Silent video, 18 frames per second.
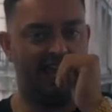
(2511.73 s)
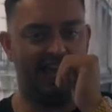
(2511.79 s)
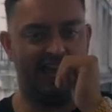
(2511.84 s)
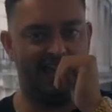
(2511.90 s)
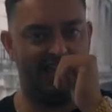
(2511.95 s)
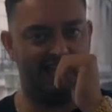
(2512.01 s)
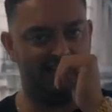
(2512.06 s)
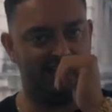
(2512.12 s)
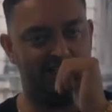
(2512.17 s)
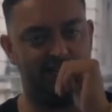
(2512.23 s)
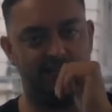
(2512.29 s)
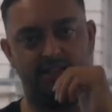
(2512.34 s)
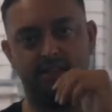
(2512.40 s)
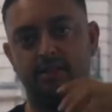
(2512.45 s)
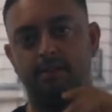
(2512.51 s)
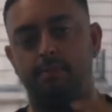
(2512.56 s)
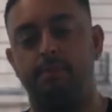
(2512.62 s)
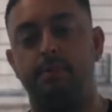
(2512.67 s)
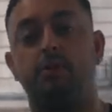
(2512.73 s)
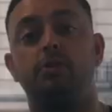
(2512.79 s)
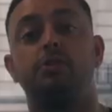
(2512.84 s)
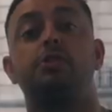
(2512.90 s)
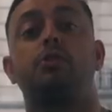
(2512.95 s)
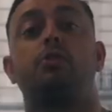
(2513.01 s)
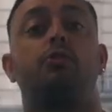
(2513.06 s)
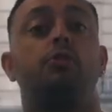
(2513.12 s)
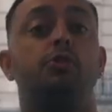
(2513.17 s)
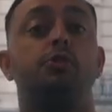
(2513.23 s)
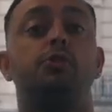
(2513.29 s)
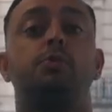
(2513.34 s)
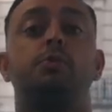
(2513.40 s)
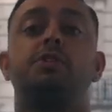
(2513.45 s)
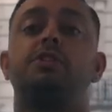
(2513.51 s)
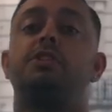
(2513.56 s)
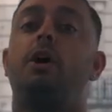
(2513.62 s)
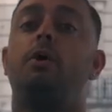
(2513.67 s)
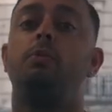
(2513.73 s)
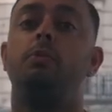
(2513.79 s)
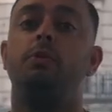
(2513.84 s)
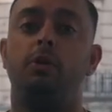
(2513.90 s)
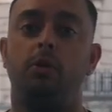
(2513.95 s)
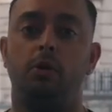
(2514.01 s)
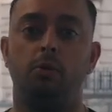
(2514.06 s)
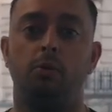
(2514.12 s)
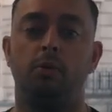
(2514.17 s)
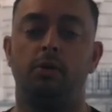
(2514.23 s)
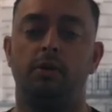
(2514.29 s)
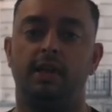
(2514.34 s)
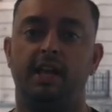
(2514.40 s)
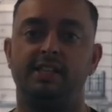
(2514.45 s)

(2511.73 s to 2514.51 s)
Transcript: And because Cruise was so new,